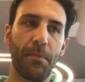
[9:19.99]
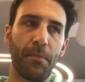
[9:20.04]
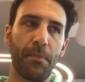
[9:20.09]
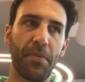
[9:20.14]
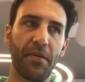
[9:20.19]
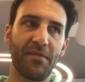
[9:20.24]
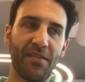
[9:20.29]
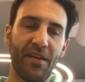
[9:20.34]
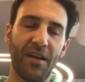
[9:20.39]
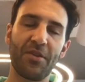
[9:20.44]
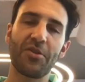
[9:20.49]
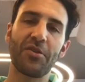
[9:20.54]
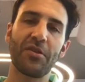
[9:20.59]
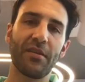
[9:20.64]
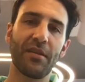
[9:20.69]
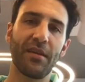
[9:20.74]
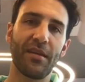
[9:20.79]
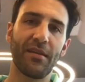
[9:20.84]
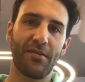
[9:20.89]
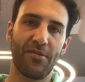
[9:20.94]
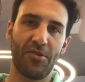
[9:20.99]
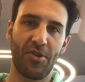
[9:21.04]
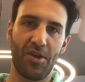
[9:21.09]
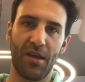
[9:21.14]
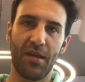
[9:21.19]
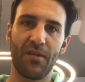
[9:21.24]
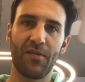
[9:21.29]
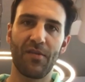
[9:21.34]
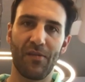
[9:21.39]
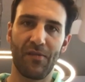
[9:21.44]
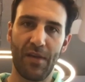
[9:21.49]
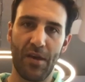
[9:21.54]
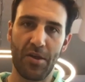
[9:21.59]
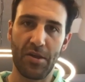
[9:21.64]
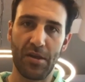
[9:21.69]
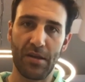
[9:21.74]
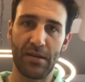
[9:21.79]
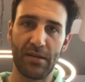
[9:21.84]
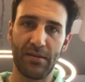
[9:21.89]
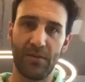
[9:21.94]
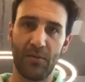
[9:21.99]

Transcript: potentially change the session,